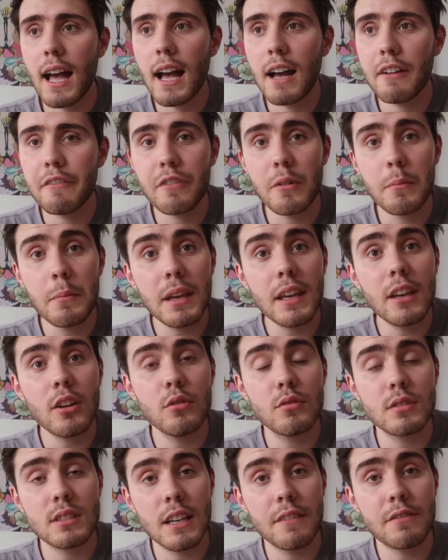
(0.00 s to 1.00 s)
And for me,
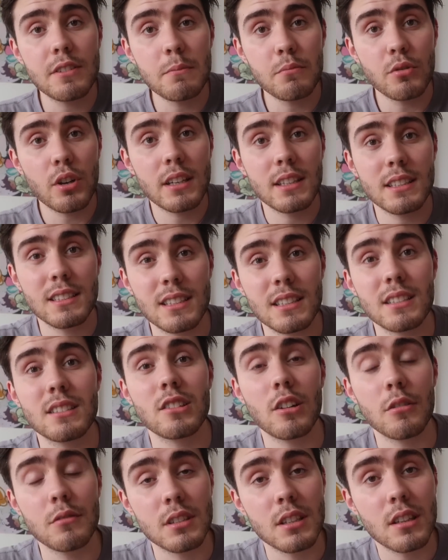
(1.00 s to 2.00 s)
who's lived in Brighton
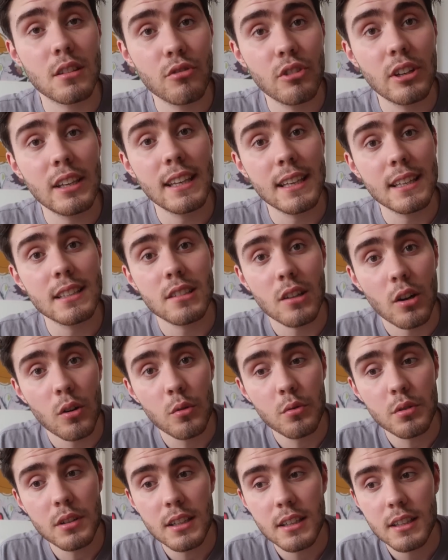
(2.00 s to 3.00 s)
since I was 3 years
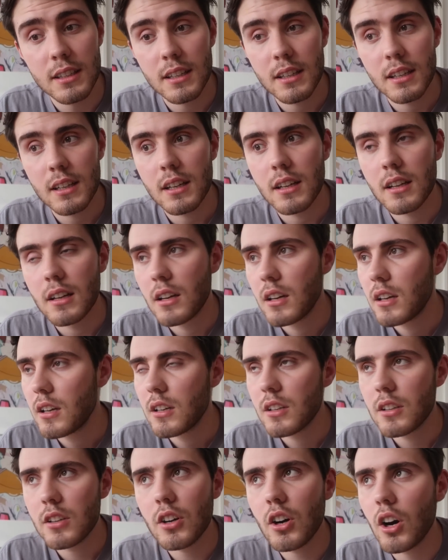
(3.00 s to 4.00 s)
old,
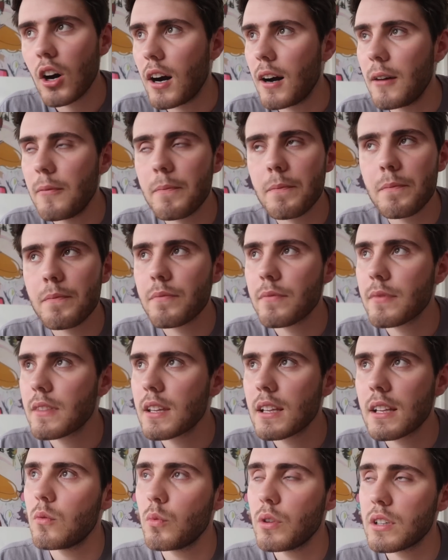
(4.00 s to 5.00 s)
yeah,
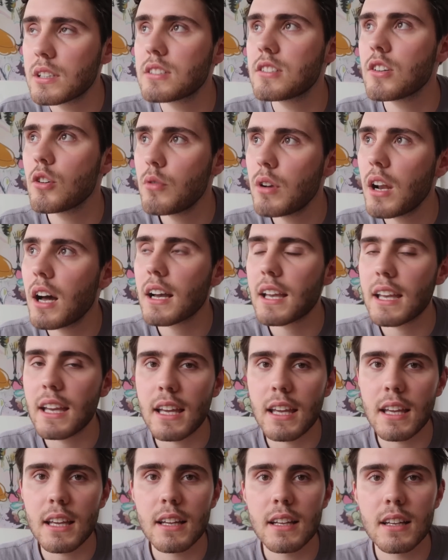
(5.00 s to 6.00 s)
we're so
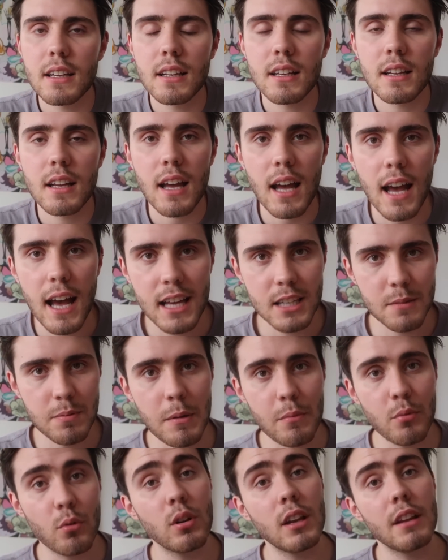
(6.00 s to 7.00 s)
lucky as
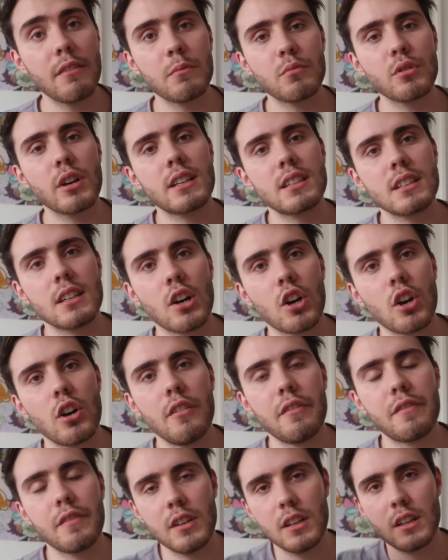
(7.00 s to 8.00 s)
people who live in Brighton and
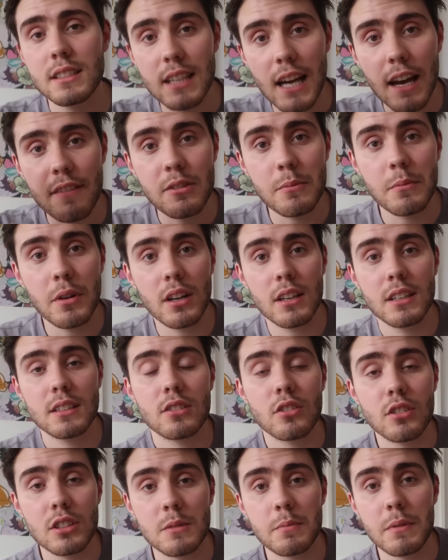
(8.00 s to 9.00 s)
Hove to have the
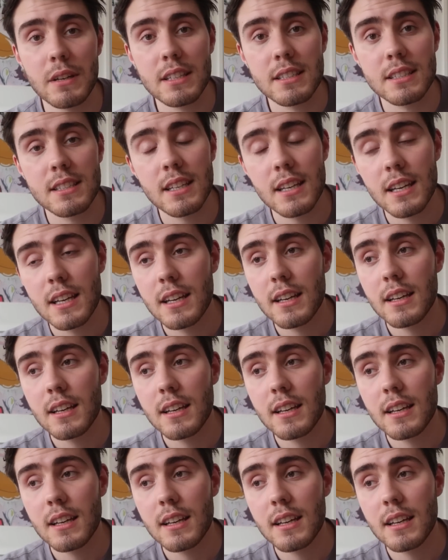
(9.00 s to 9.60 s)
Martlets Hospice